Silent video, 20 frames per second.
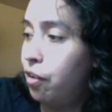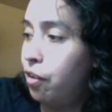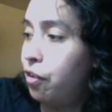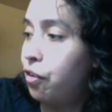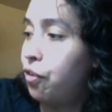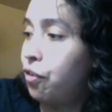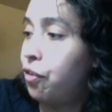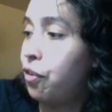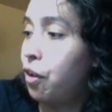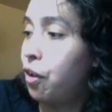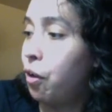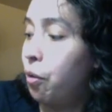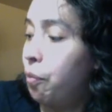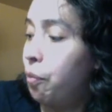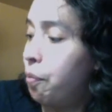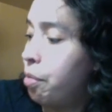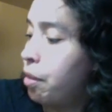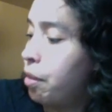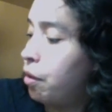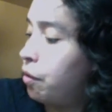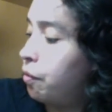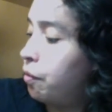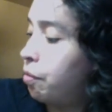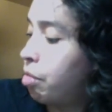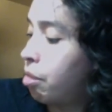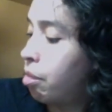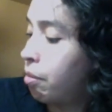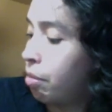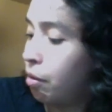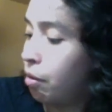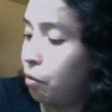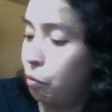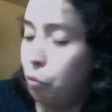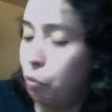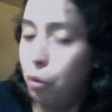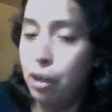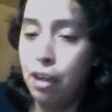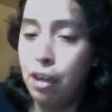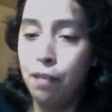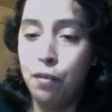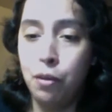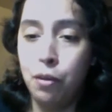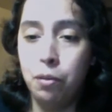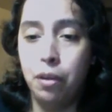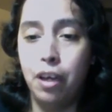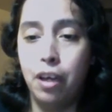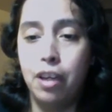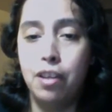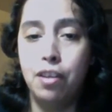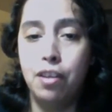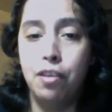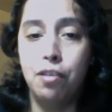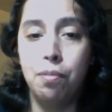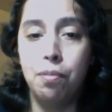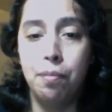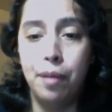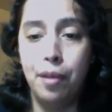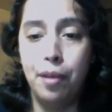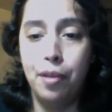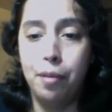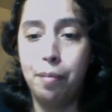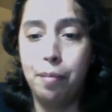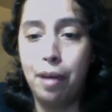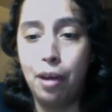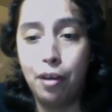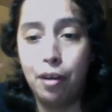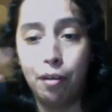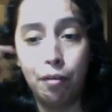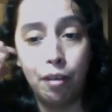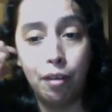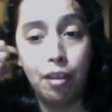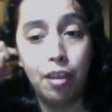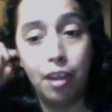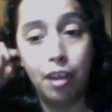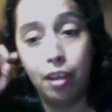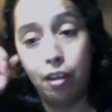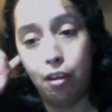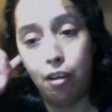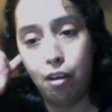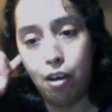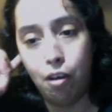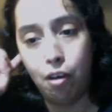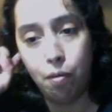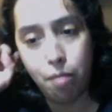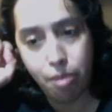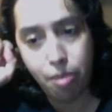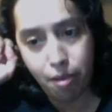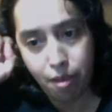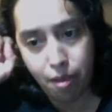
So what have you liked this month about everything, you know?